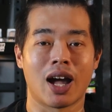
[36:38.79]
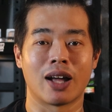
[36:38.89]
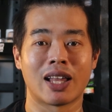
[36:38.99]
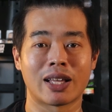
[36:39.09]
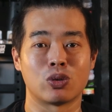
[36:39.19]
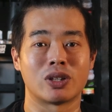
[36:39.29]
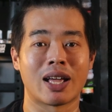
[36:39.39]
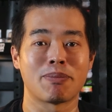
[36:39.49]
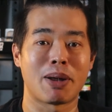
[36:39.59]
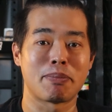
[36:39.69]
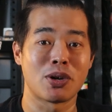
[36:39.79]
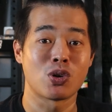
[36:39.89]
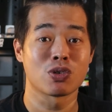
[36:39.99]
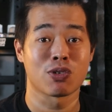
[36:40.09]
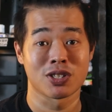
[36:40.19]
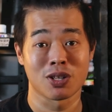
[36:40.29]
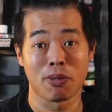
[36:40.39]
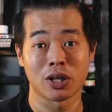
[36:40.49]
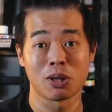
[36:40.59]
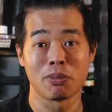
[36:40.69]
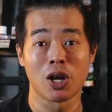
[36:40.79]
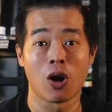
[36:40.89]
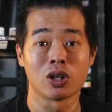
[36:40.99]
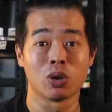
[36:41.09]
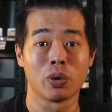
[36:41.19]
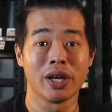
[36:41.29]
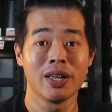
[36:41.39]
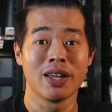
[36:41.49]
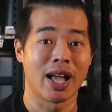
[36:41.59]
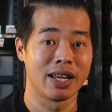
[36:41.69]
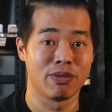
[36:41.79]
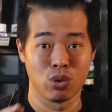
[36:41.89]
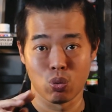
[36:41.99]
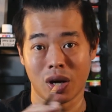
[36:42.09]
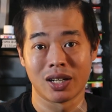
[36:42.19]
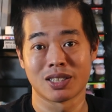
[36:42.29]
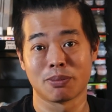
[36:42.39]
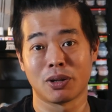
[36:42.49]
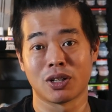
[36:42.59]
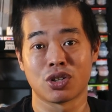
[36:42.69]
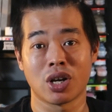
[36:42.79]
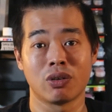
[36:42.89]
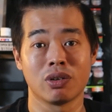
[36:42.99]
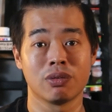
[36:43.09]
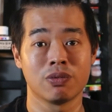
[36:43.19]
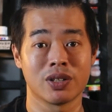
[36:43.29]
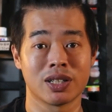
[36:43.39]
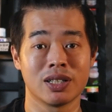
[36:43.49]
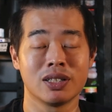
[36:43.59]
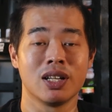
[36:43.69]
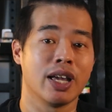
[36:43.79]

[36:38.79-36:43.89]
I'd like to thank my patrons for supporting me all the way and if you want to support the channel even further,